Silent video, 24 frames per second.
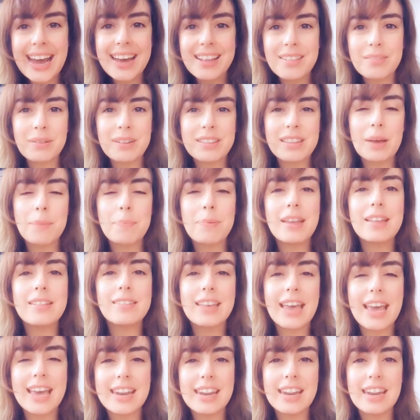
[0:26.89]
guys, what's up? It's
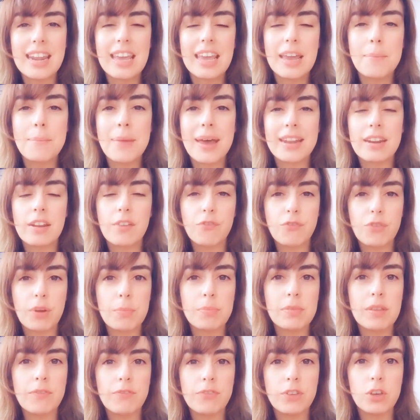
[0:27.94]
Editing Amanda
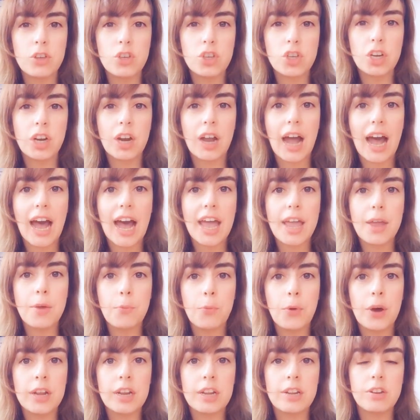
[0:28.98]
from the future. I
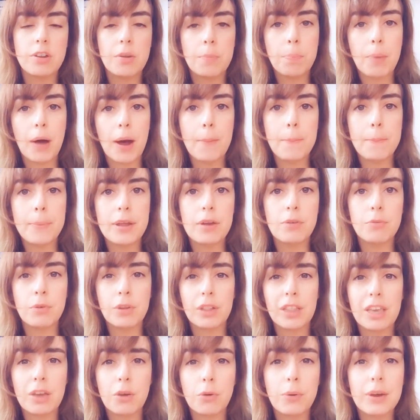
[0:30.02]
wanted to pop in
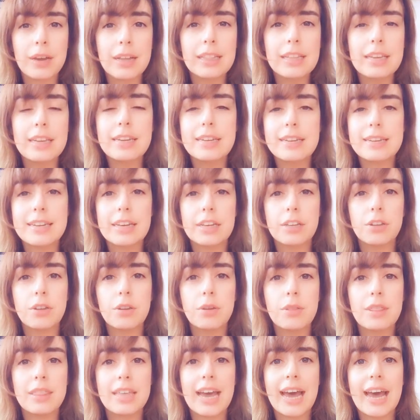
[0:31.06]
really quickly to tell
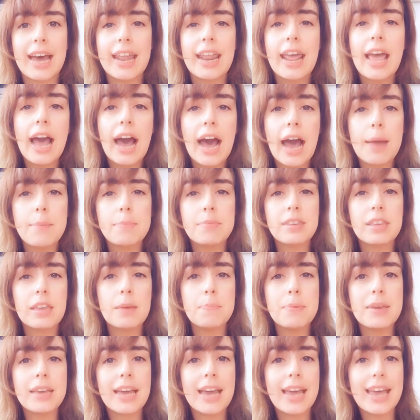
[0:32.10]
you that I'm
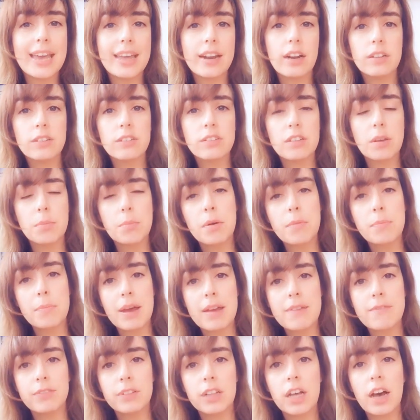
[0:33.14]
skipping ahead on some of
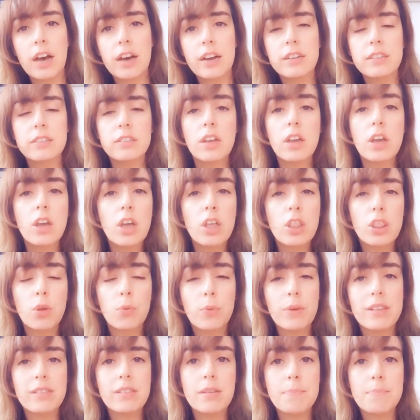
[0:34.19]
my vlogs. The
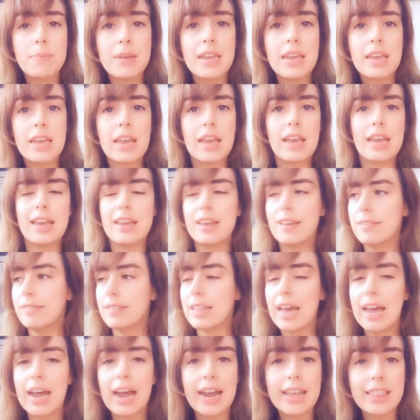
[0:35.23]
reason being is
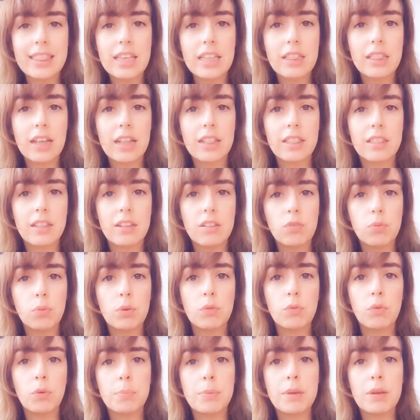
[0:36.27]
that I think that this
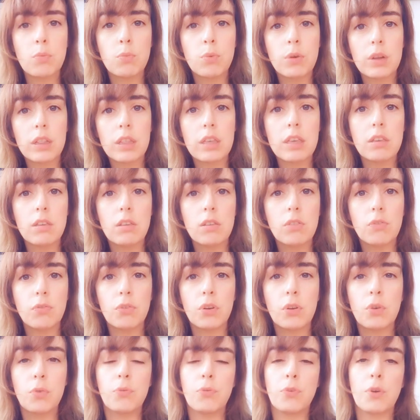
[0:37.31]
one will be really
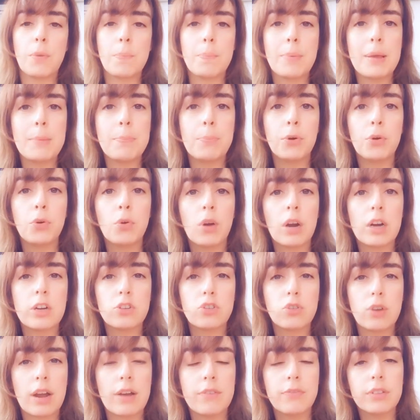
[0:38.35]
useful for people who are
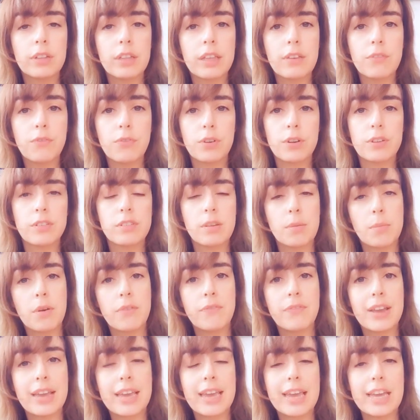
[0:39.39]
traveling for
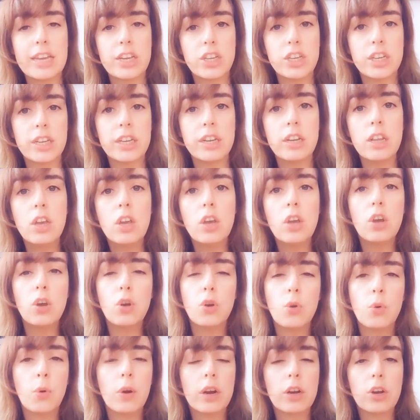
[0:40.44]
summer vacation,
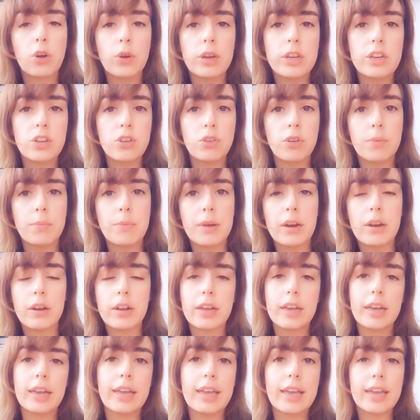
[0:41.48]
who are going to
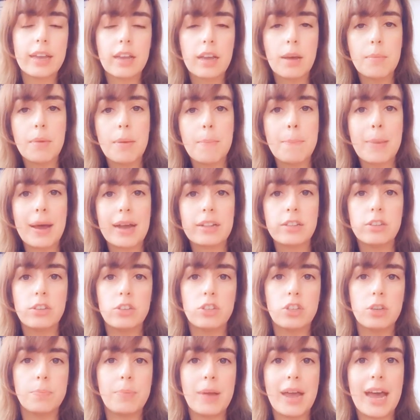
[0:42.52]
America and coming back
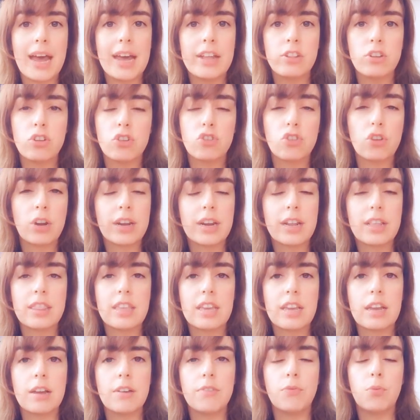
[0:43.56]
to Japan. They're trying to
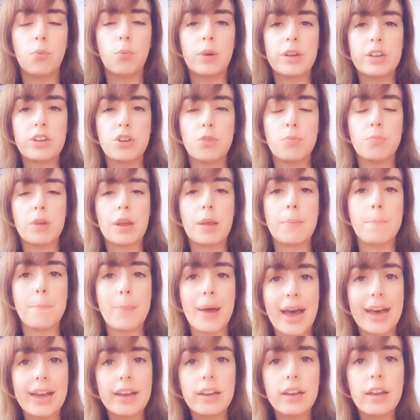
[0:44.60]
think of what to bring
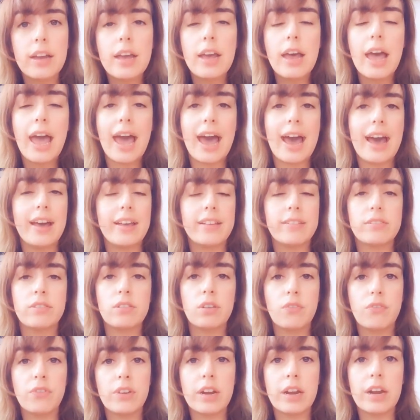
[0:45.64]
back as
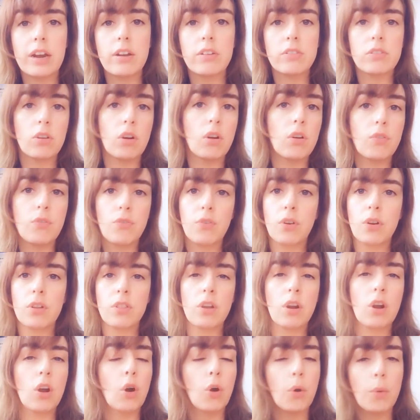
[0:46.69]
souvenirs or
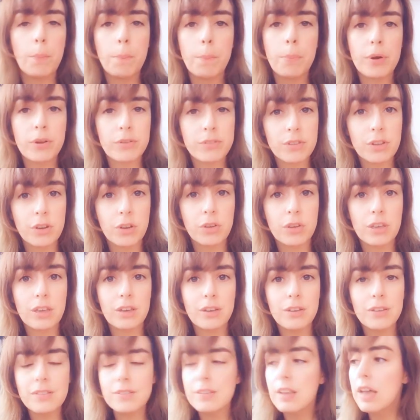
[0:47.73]
for their own personal
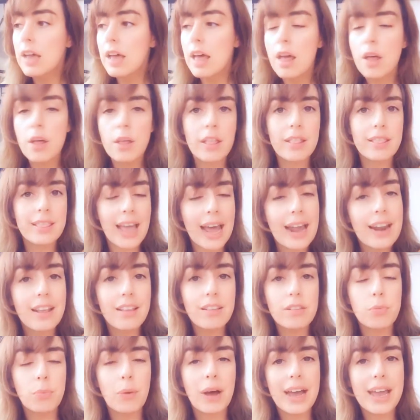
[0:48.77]
use. That
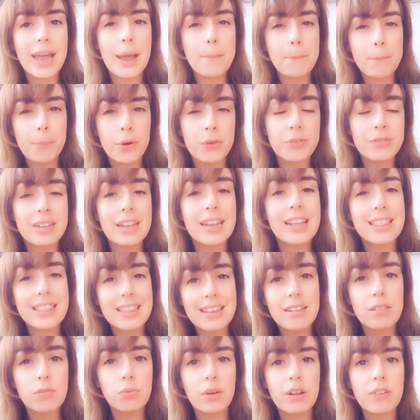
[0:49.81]
is why I'm posting
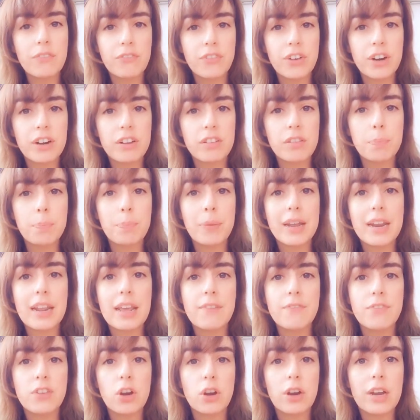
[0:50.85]
this one first,
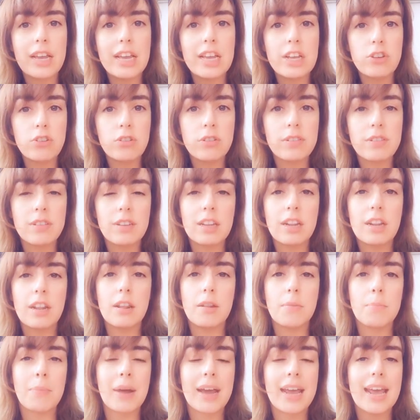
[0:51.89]
but if you're
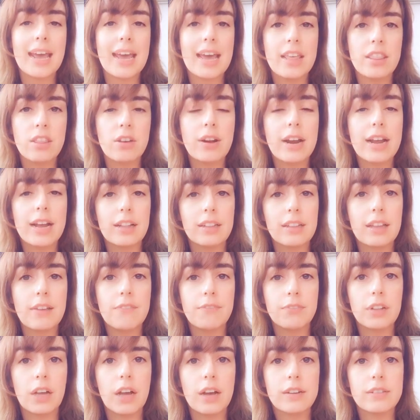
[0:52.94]
interested in my other
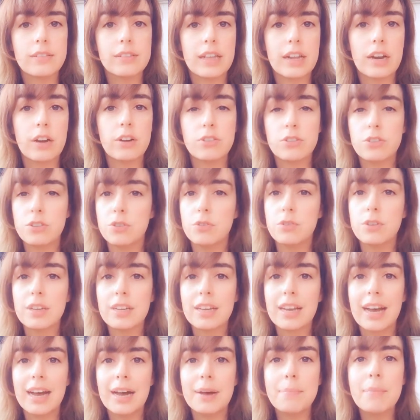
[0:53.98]
LA vlogs that are soon
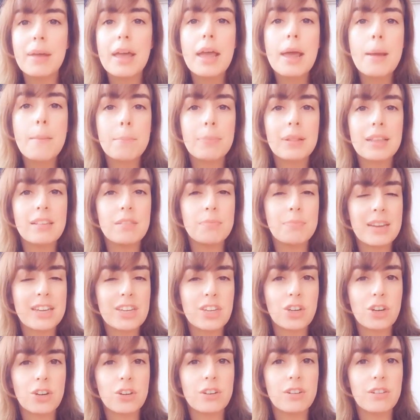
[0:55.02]
to come, please
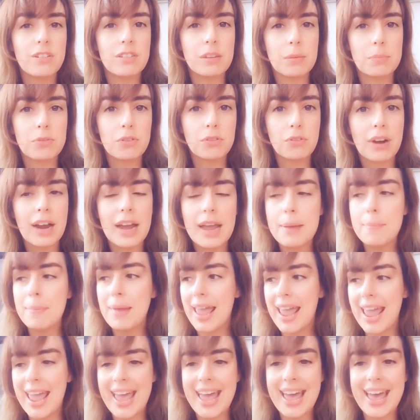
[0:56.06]
make sure to
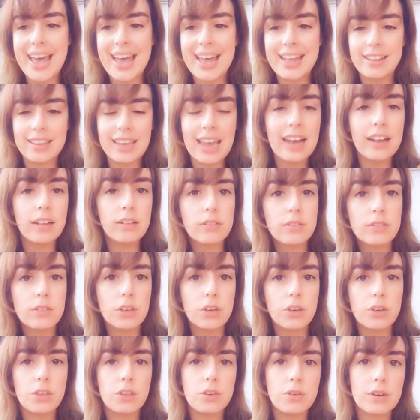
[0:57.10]
subscribe and yeah,
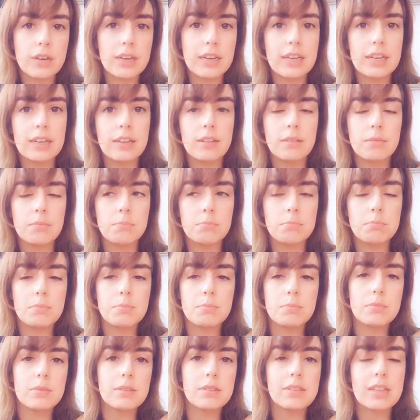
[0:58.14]
so you can
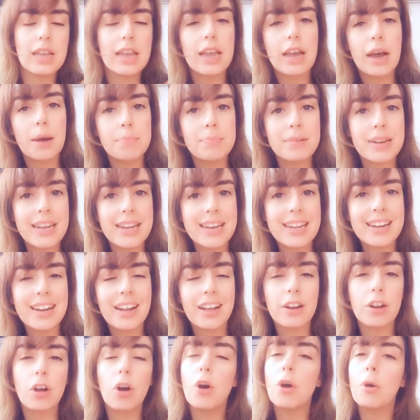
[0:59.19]
stay
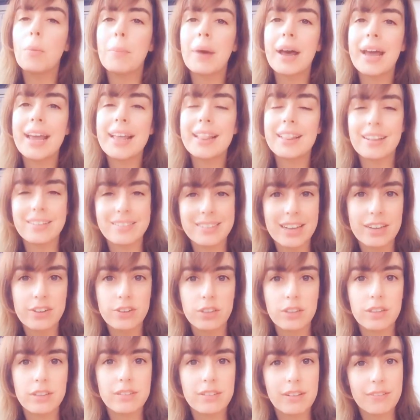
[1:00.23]
updated on all my Los
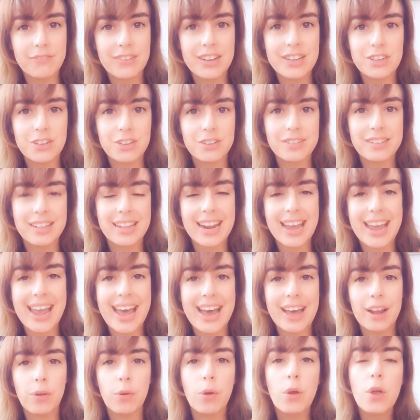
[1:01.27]
Angeles adventures that
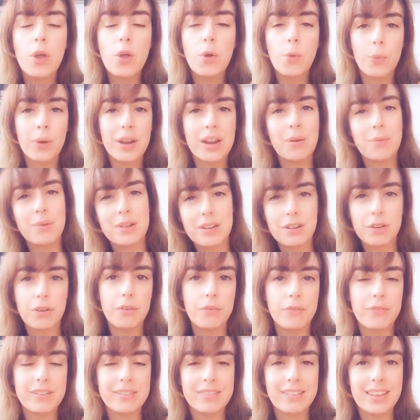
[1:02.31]
I had when I went
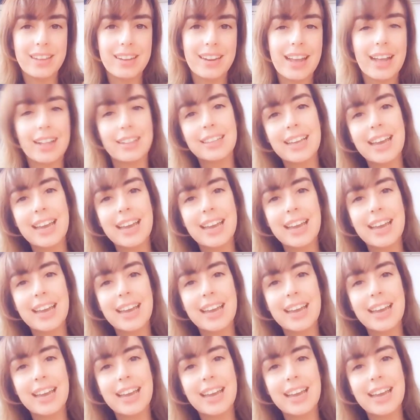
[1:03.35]
to go visit